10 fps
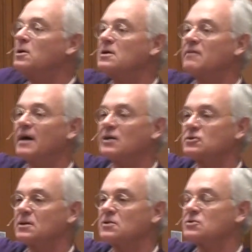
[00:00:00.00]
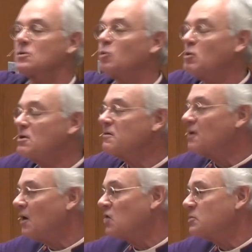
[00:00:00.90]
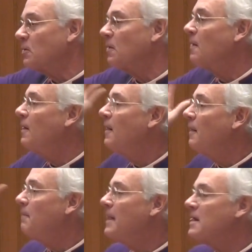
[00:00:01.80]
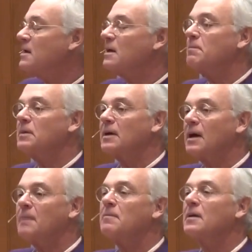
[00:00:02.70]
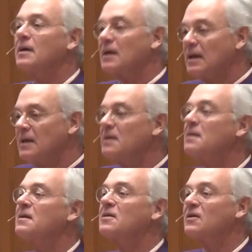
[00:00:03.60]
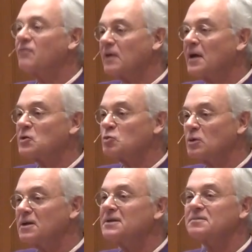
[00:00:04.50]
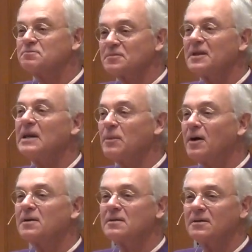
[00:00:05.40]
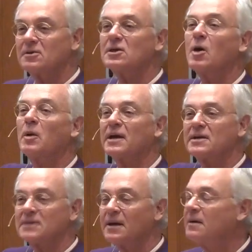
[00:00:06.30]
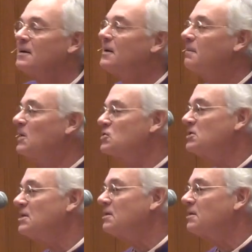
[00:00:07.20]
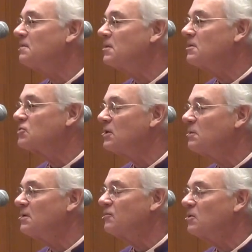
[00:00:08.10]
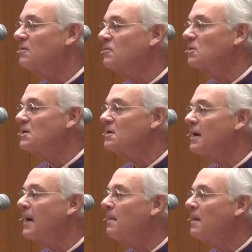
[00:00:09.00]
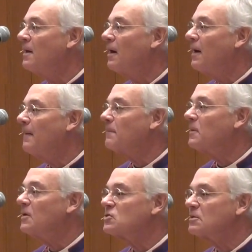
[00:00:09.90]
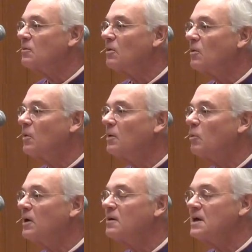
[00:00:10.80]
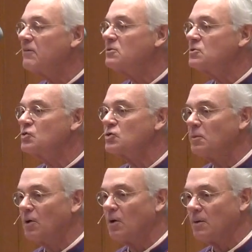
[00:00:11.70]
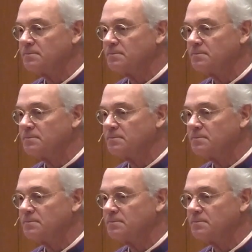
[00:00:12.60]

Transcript: of excellence, the Word of the gospel, making it become in the flesh. We're going to keep on growing, as I mentioned in the sermon for today. We are never too small